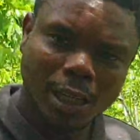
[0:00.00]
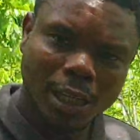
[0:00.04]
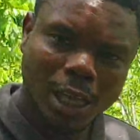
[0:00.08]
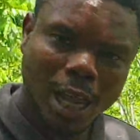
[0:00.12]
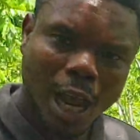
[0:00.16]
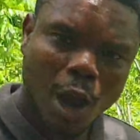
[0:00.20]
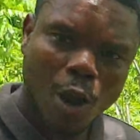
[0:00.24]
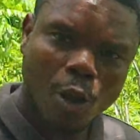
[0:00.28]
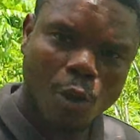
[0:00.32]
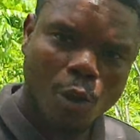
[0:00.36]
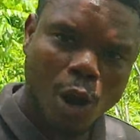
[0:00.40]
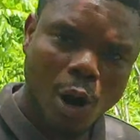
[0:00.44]

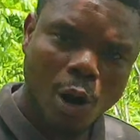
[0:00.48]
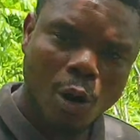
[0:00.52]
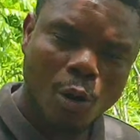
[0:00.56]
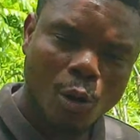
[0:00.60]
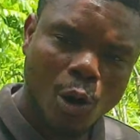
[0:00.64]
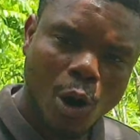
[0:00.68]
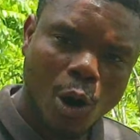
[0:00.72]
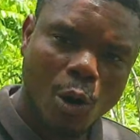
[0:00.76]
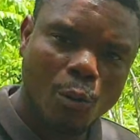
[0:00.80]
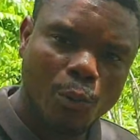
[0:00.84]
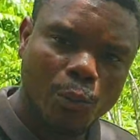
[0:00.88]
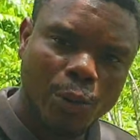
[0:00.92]

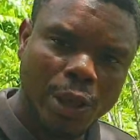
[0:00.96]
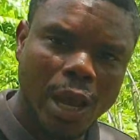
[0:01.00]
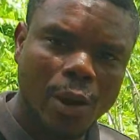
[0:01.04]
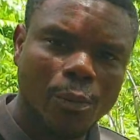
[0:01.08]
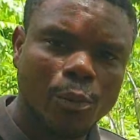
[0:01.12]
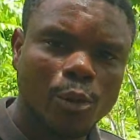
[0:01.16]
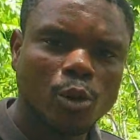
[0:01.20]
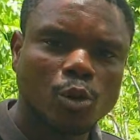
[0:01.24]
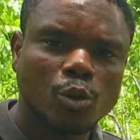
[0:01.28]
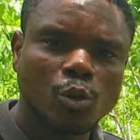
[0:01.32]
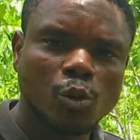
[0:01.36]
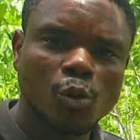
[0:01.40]
I'll be
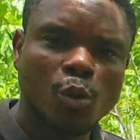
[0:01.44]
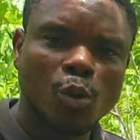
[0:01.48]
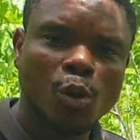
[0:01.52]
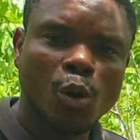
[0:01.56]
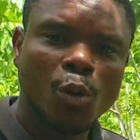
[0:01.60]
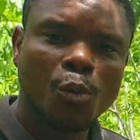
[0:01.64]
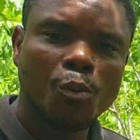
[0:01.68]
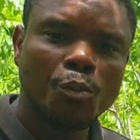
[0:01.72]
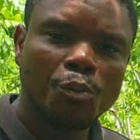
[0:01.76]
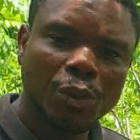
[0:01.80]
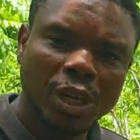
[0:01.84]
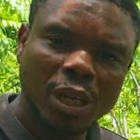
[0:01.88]
able to
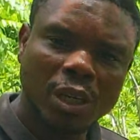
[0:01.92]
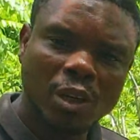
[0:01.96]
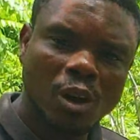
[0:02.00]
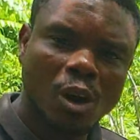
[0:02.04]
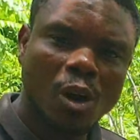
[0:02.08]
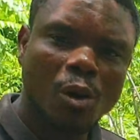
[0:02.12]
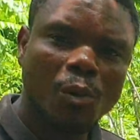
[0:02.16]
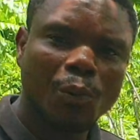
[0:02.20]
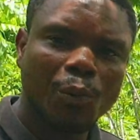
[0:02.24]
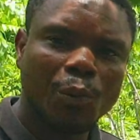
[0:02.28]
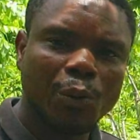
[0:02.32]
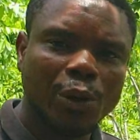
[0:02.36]
meet
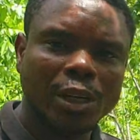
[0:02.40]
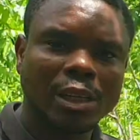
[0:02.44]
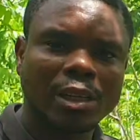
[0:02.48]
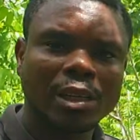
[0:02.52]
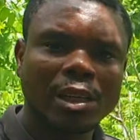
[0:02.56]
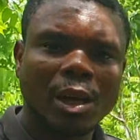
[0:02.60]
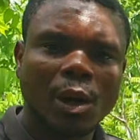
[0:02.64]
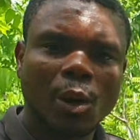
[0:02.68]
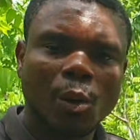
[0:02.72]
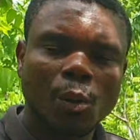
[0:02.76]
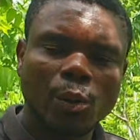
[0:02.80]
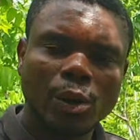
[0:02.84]
up with
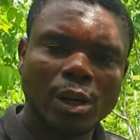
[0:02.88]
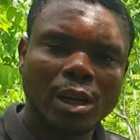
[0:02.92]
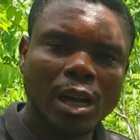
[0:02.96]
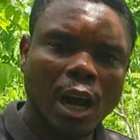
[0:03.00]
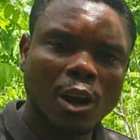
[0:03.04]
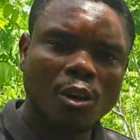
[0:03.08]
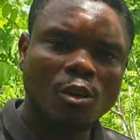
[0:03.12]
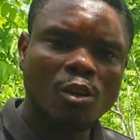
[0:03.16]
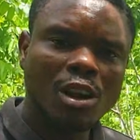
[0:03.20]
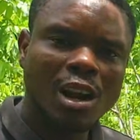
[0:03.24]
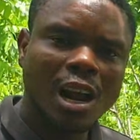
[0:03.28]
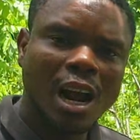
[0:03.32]

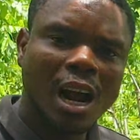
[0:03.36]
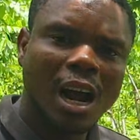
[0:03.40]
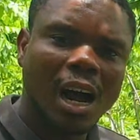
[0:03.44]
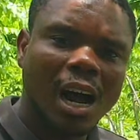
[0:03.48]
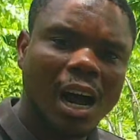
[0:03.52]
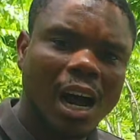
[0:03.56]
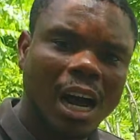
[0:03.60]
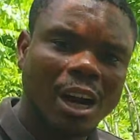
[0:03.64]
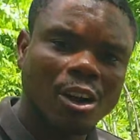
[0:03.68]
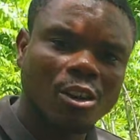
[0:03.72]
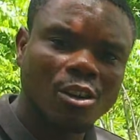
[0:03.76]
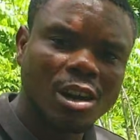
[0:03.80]

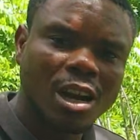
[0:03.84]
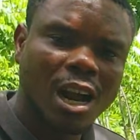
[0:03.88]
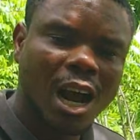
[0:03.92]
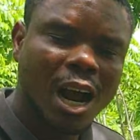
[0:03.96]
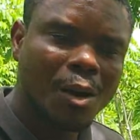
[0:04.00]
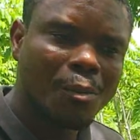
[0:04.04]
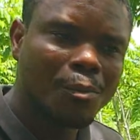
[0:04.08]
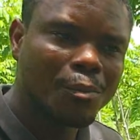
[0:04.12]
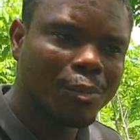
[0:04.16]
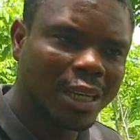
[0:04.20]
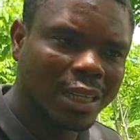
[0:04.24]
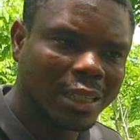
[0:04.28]

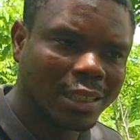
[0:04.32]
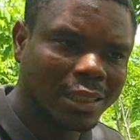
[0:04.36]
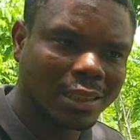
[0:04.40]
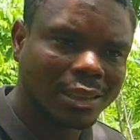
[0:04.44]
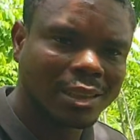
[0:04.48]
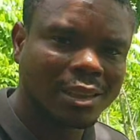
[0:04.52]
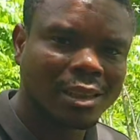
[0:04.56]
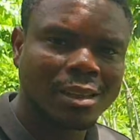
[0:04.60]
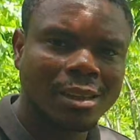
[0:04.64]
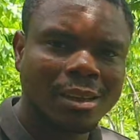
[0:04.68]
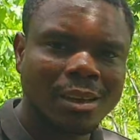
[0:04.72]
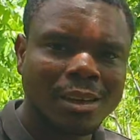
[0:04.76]
another
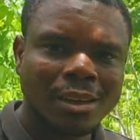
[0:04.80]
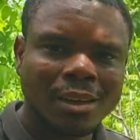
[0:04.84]
means